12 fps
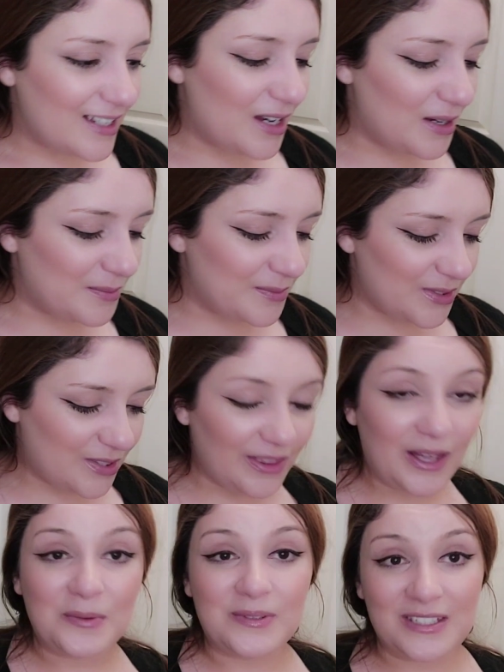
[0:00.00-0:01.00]
So
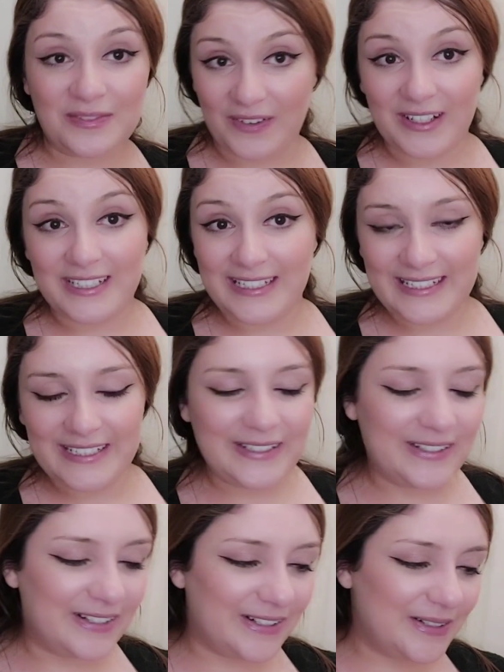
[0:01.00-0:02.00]
that was fun,
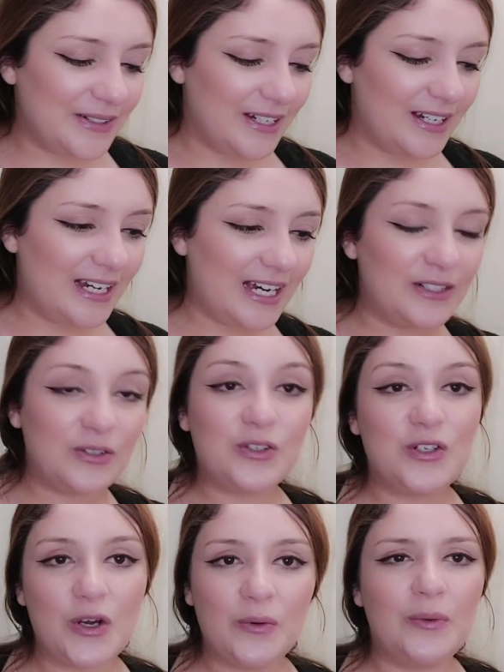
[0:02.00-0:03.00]
you know, and not
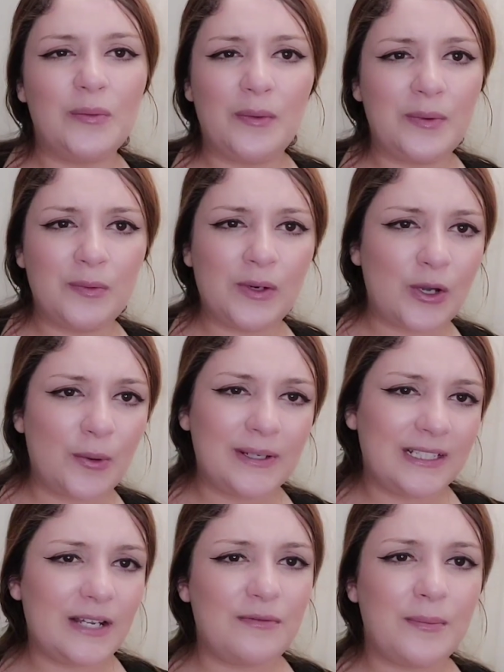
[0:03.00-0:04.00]
knowing where we were
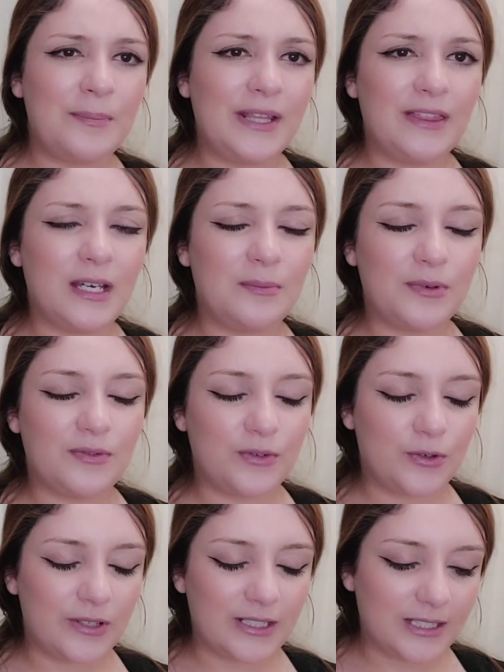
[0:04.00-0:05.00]
going, never been there
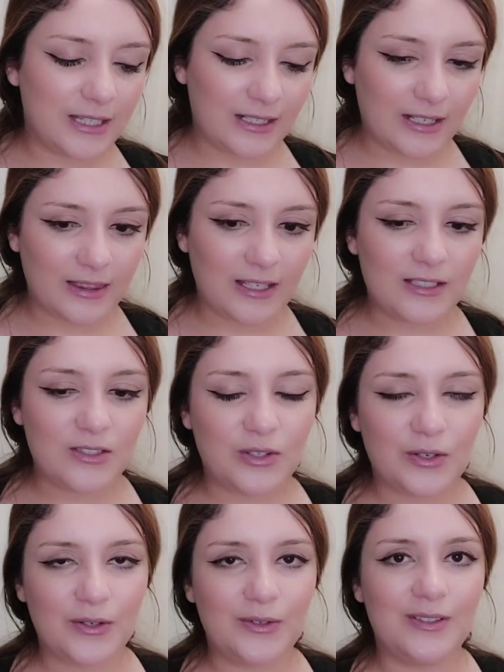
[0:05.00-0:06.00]
before or anything like that.
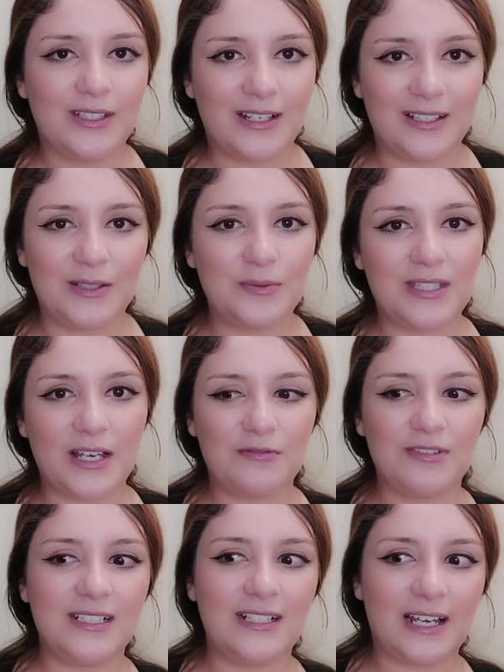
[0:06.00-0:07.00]
So yeah, it was like
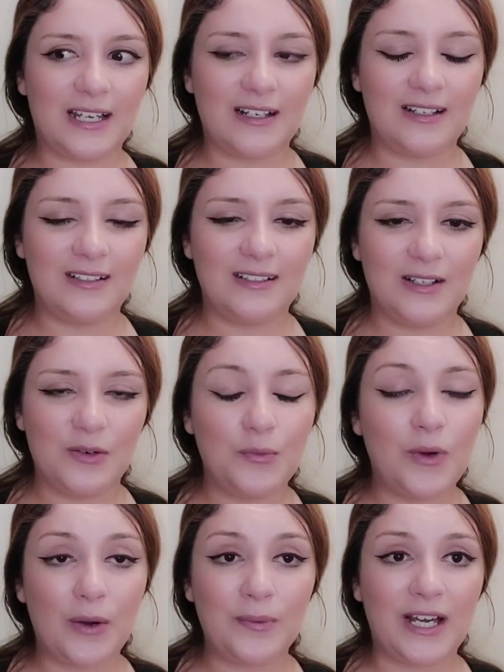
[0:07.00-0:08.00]
really like,
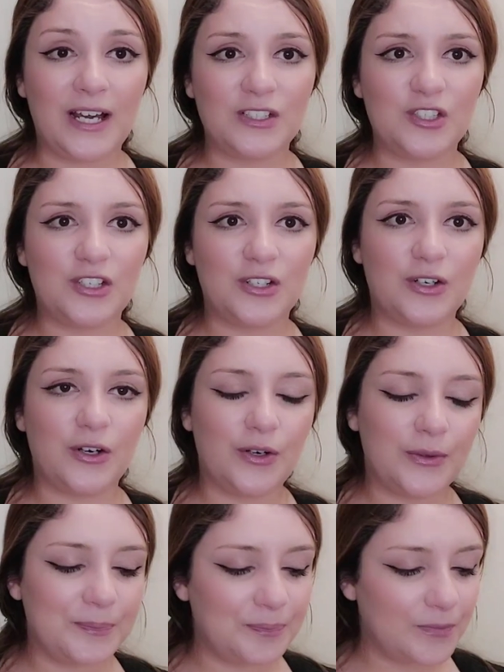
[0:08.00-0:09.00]
where are we actually going to go?